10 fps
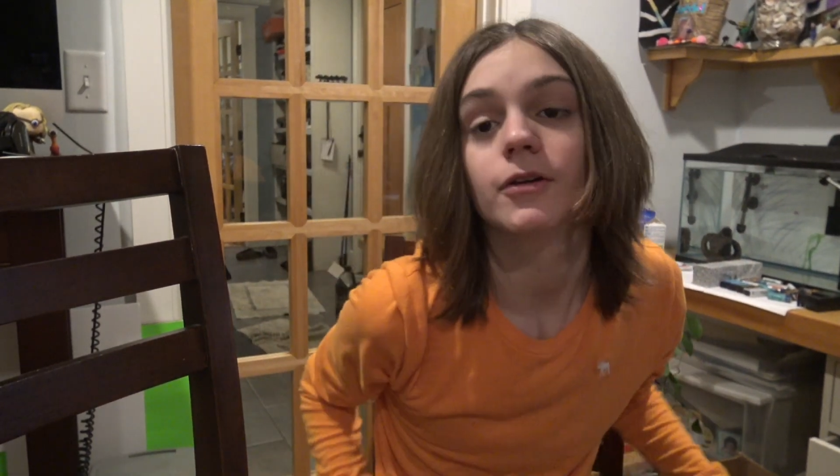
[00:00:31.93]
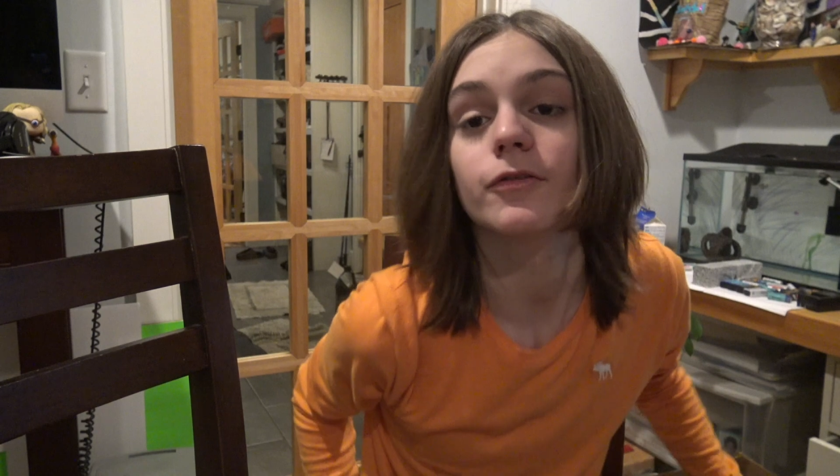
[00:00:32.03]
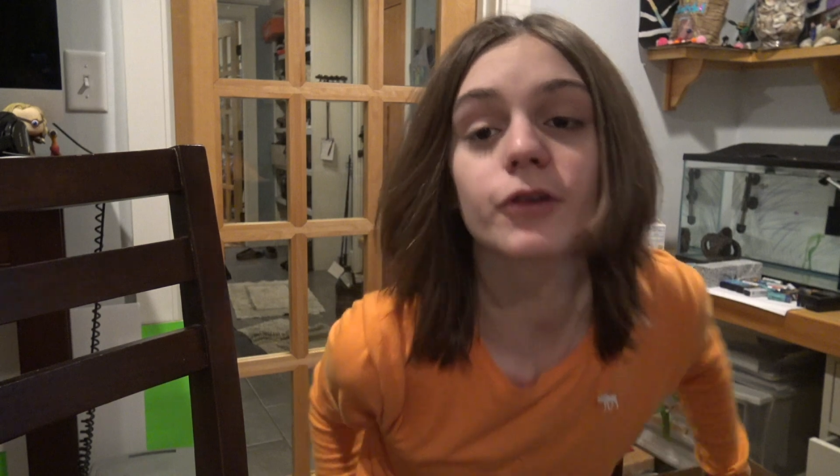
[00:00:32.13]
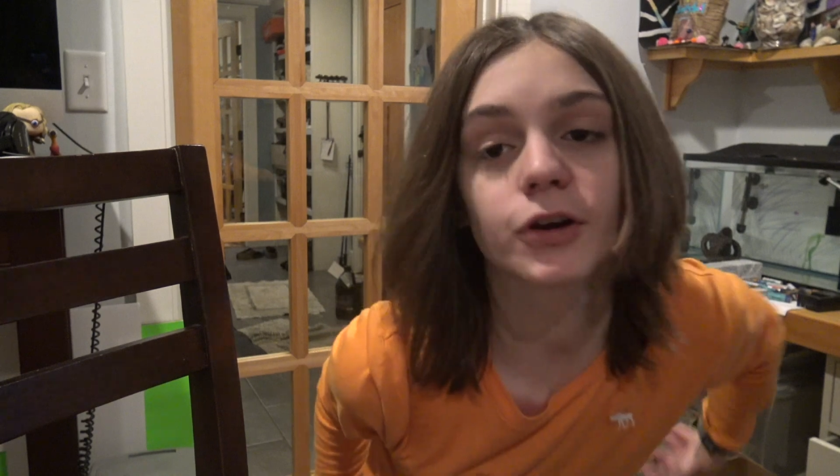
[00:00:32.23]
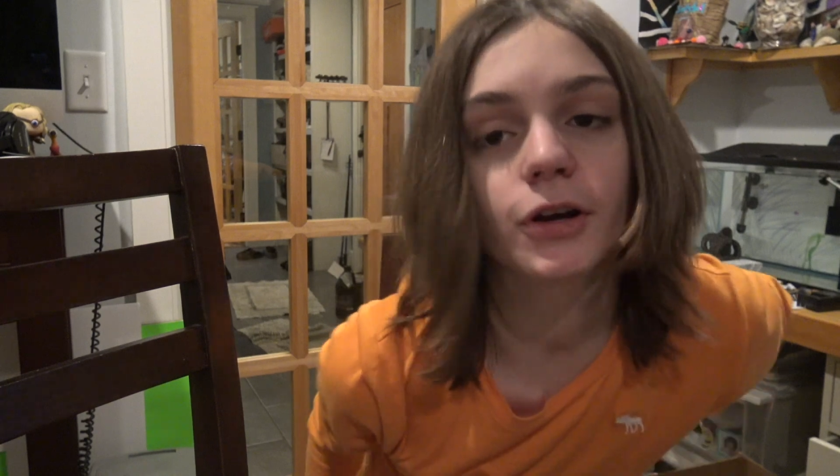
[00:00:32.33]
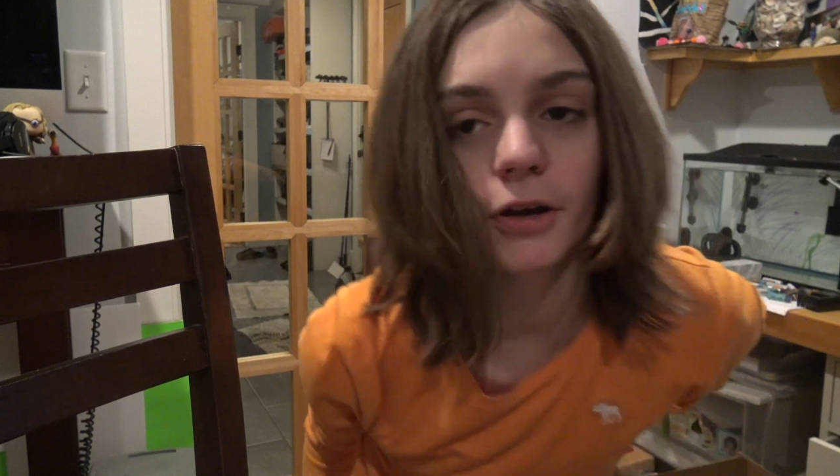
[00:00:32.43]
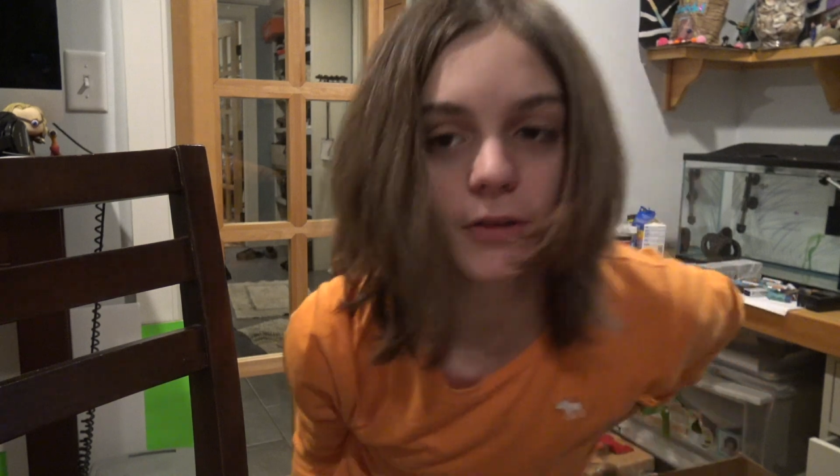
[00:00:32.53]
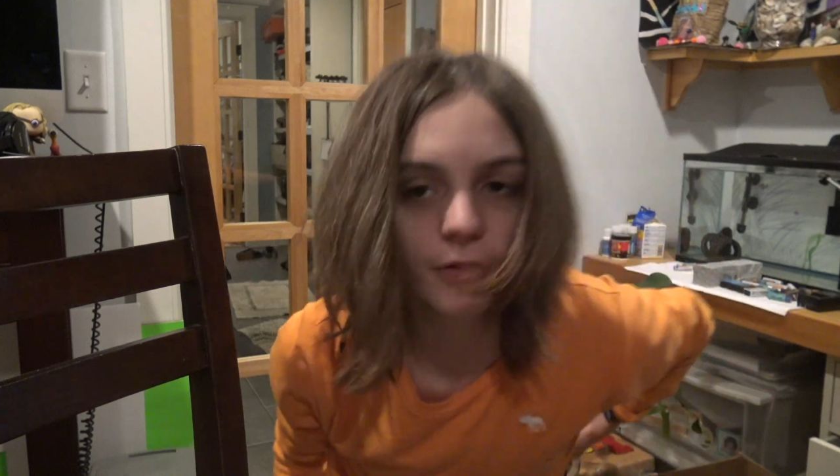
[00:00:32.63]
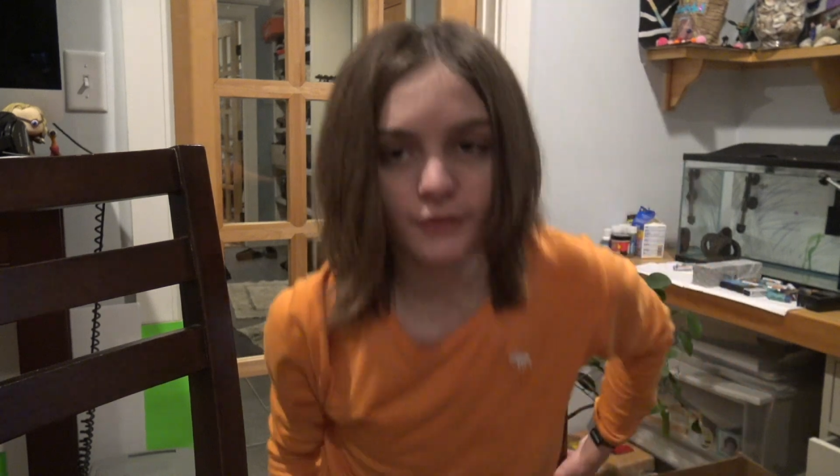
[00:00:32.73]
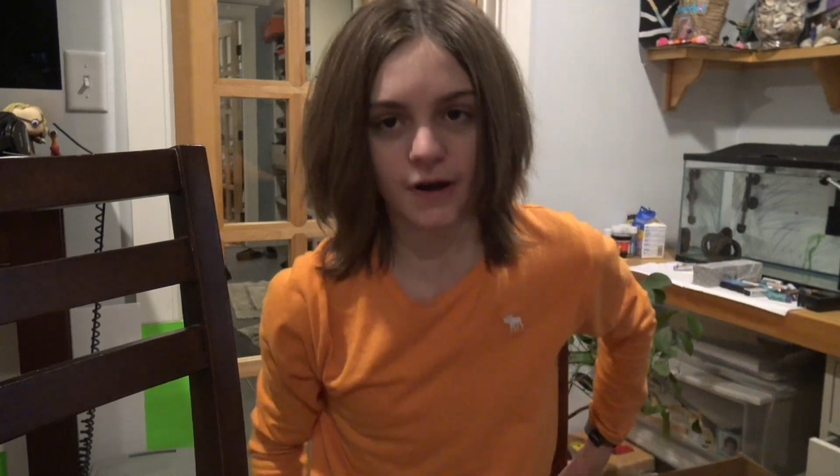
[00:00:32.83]
for
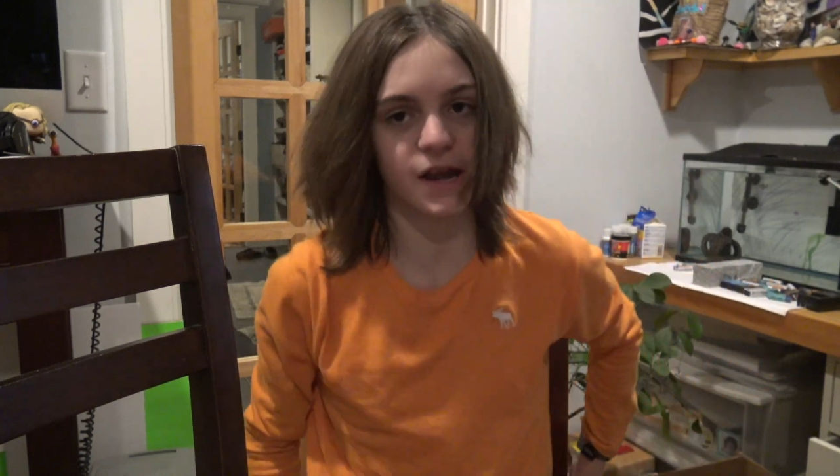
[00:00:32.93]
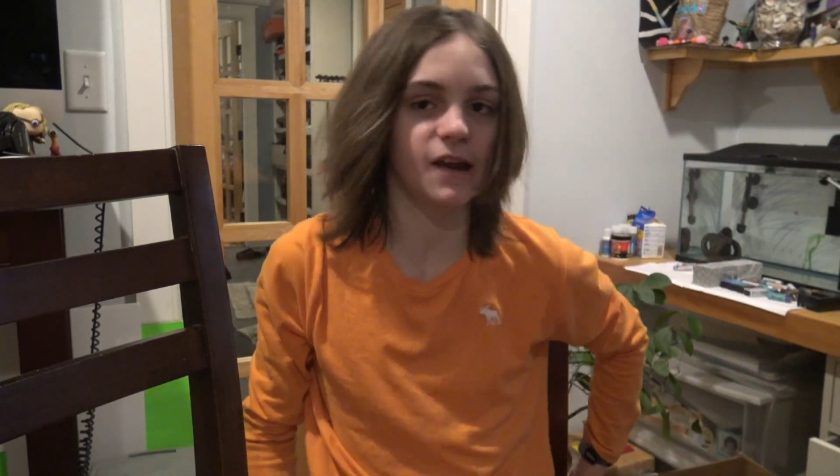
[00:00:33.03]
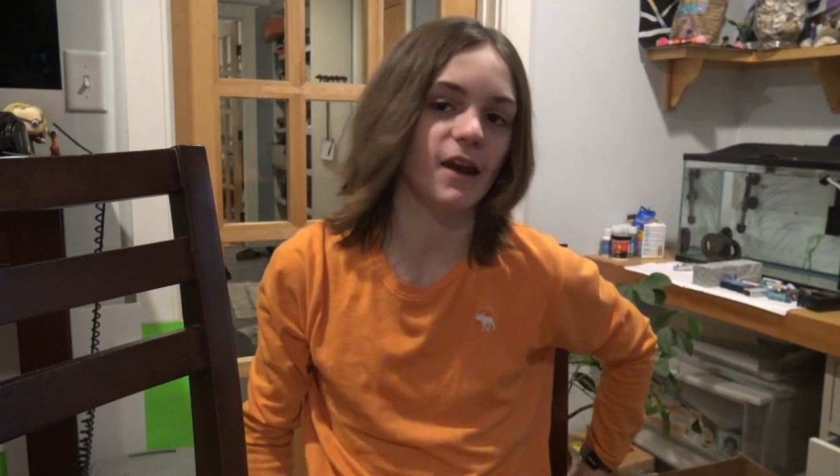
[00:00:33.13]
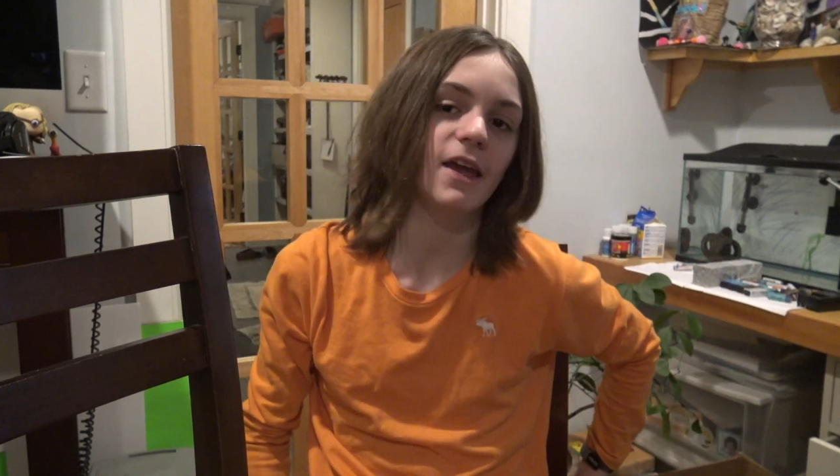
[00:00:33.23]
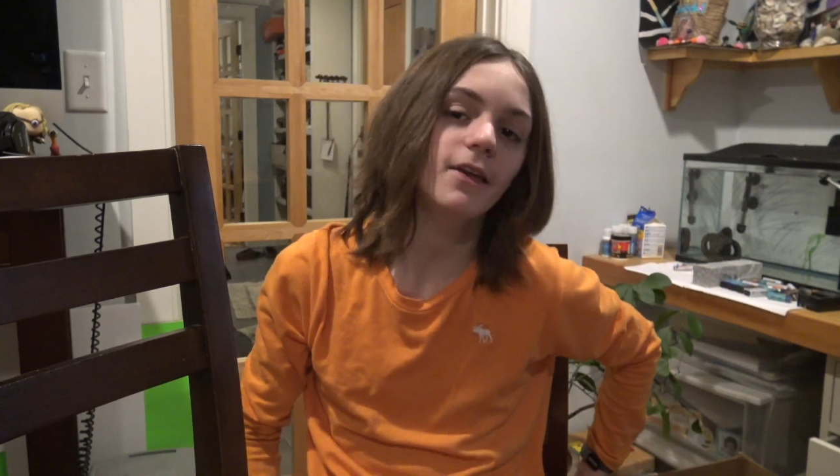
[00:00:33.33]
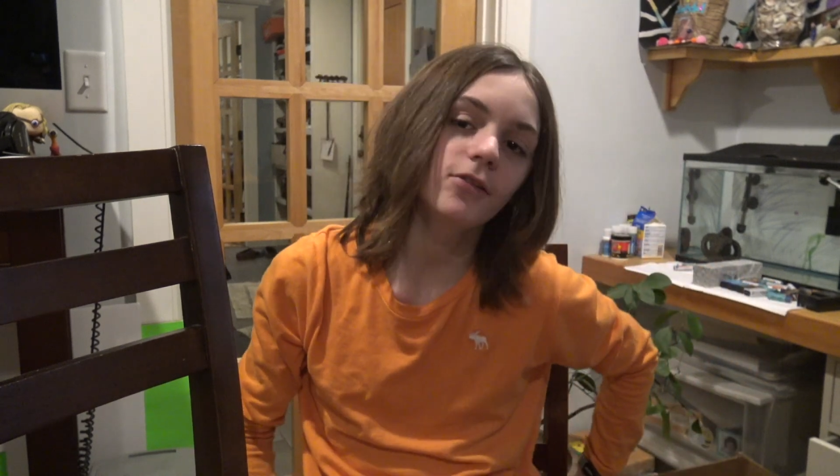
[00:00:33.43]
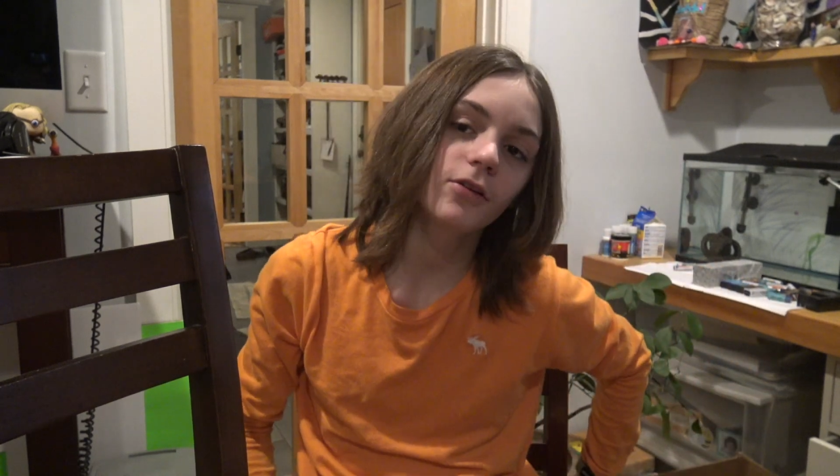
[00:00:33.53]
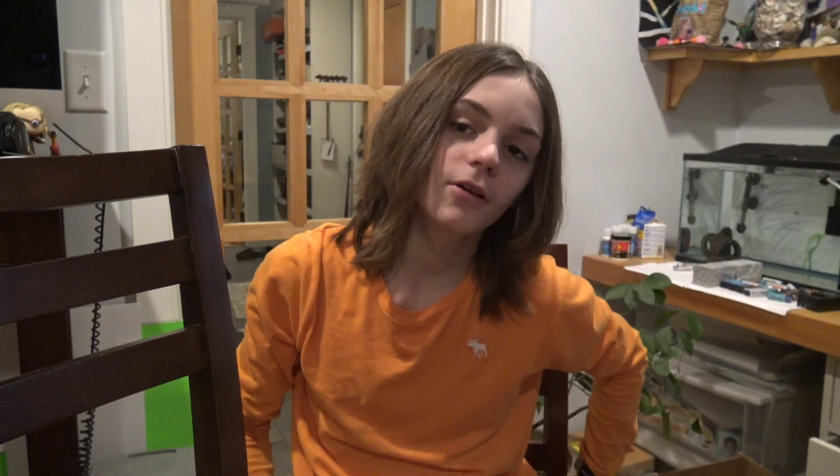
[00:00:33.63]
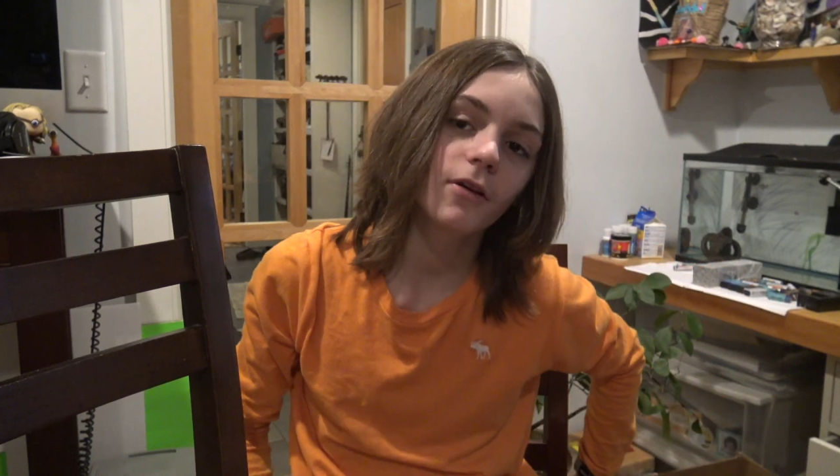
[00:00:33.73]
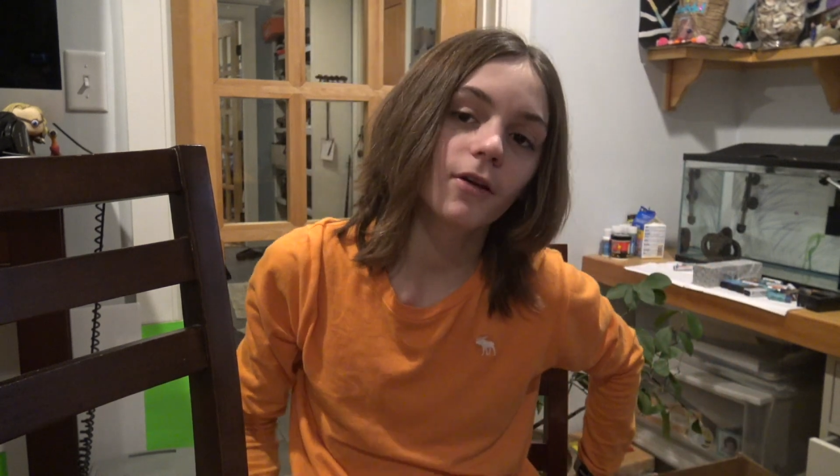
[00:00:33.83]
the rainy days.